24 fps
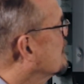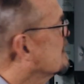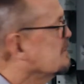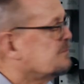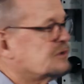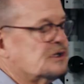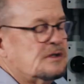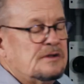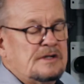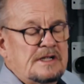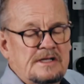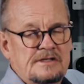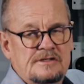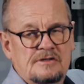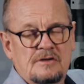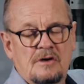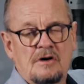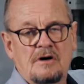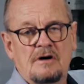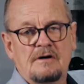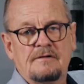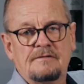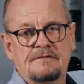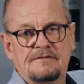of the beauties
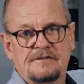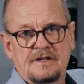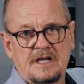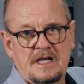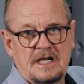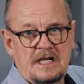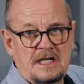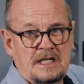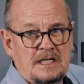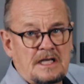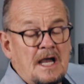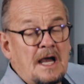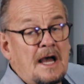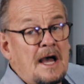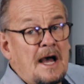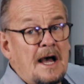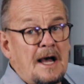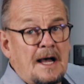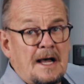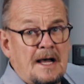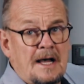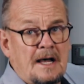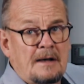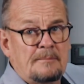of the
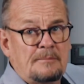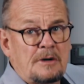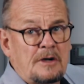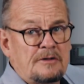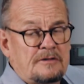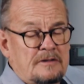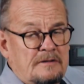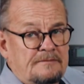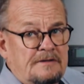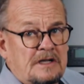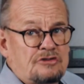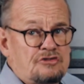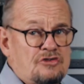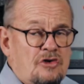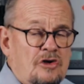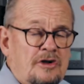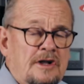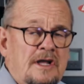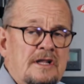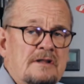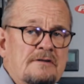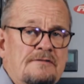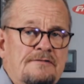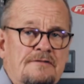both the
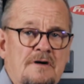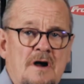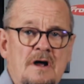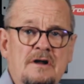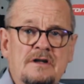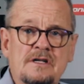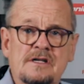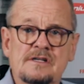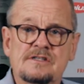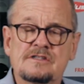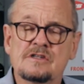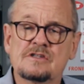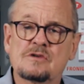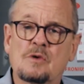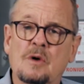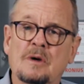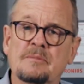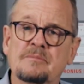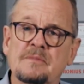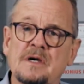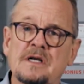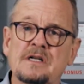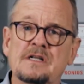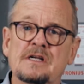Victron and the Fronius
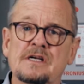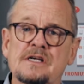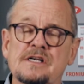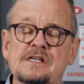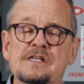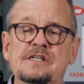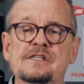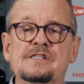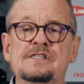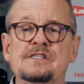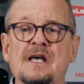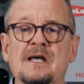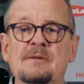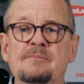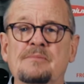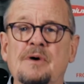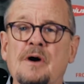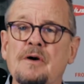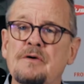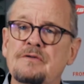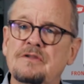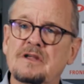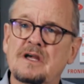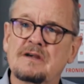equipment is they
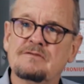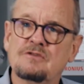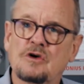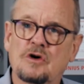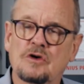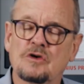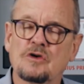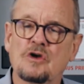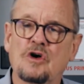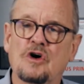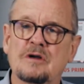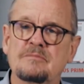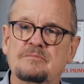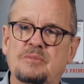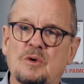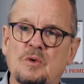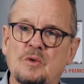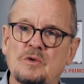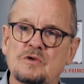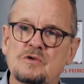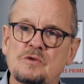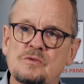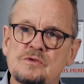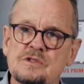both have online
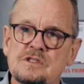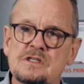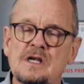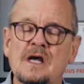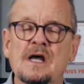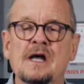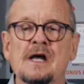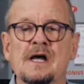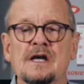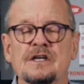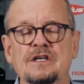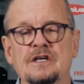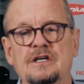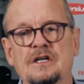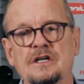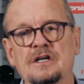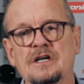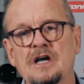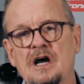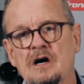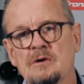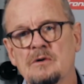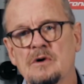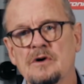portals. You can
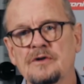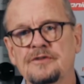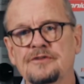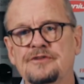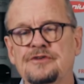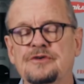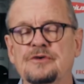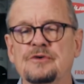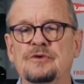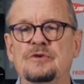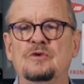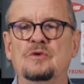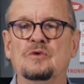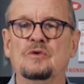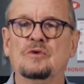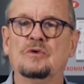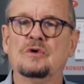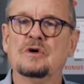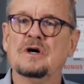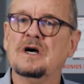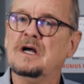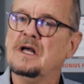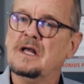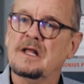go on through
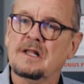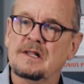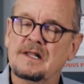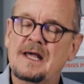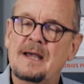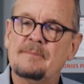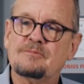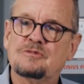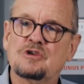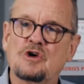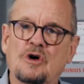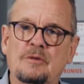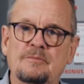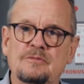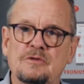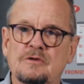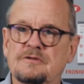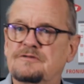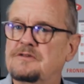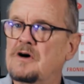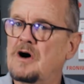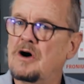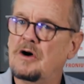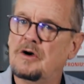your laptop,
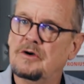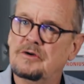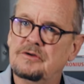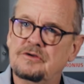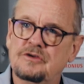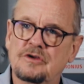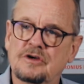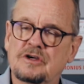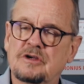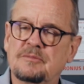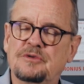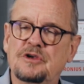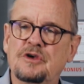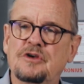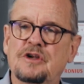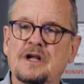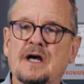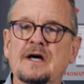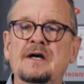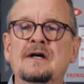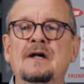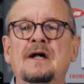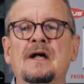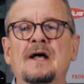your phone, your
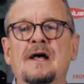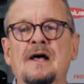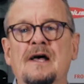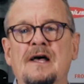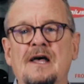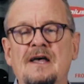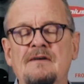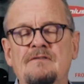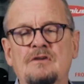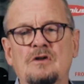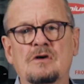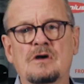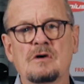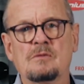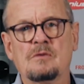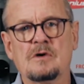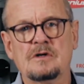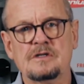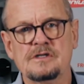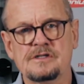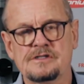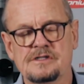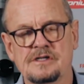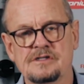computer, have a look at
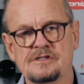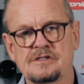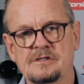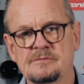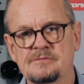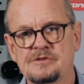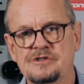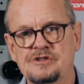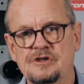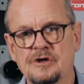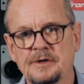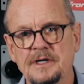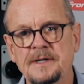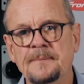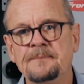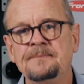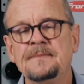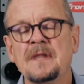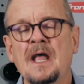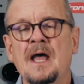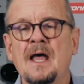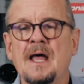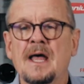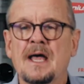what your system's doing,
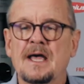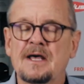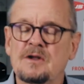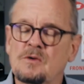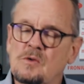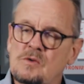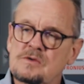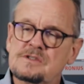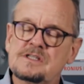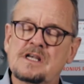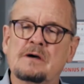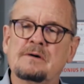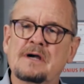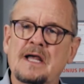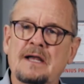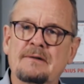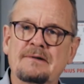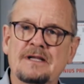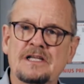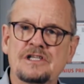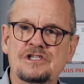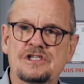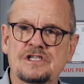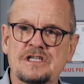and also our
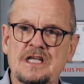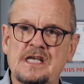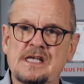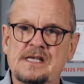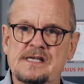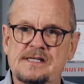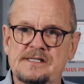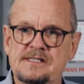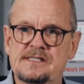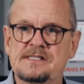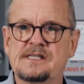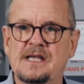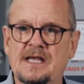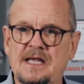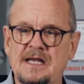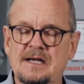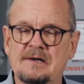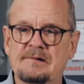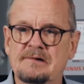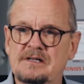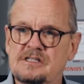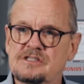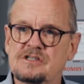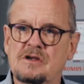engineers
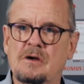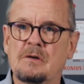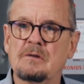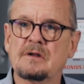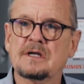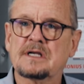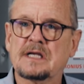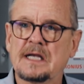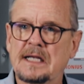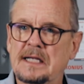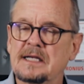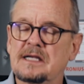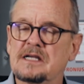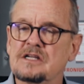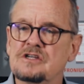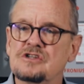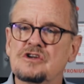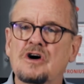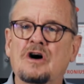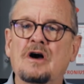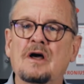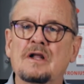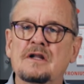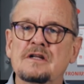here at SolarKing can
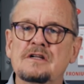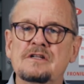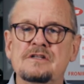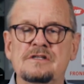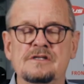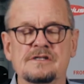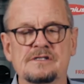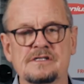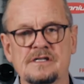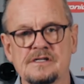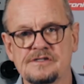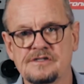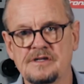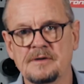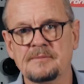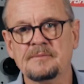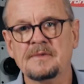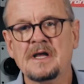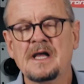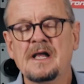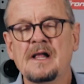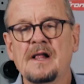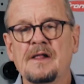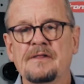dial into your
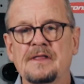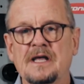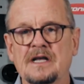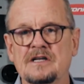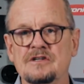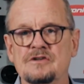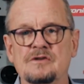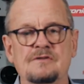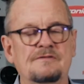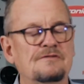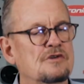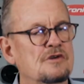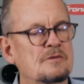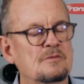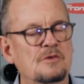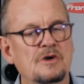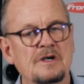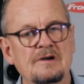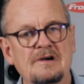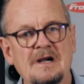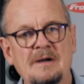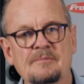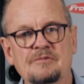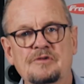system, they can do
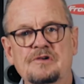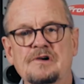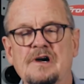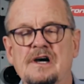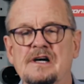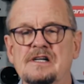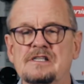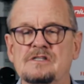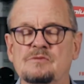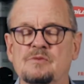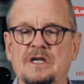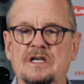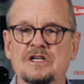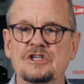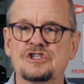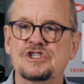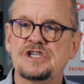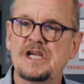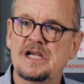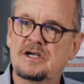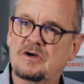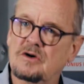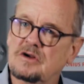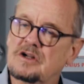firmware upgrades, we can
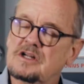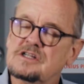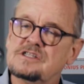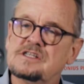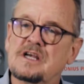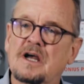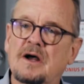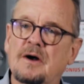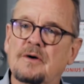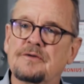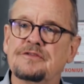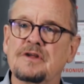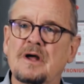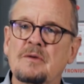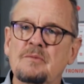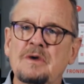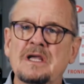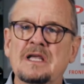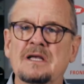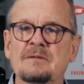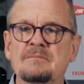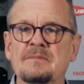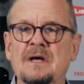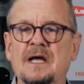check on its health, and
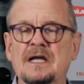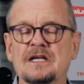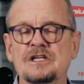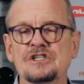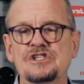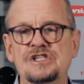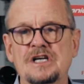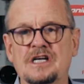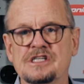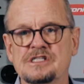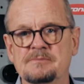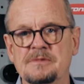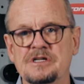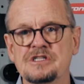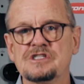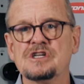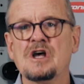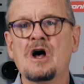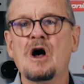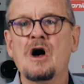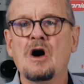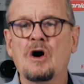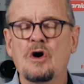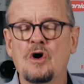we can make adjustments
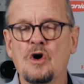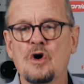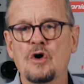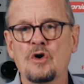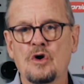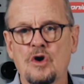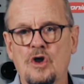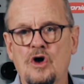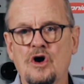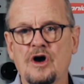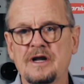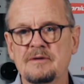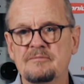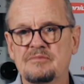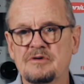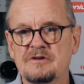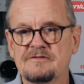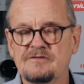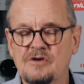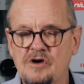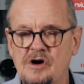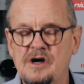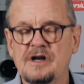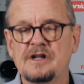online,
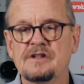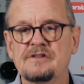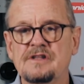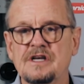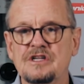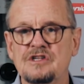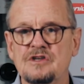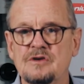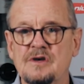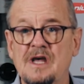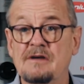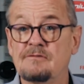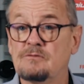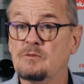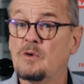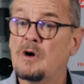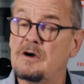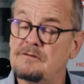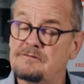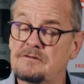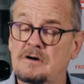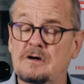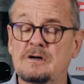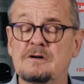provided that you have
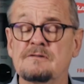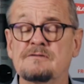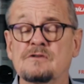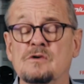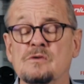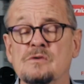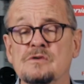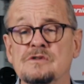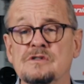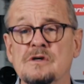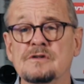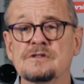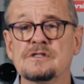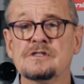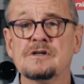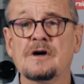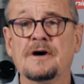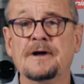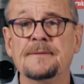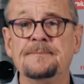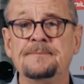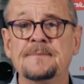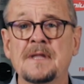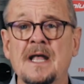Wi-Fi, of course, on
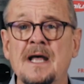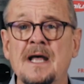site.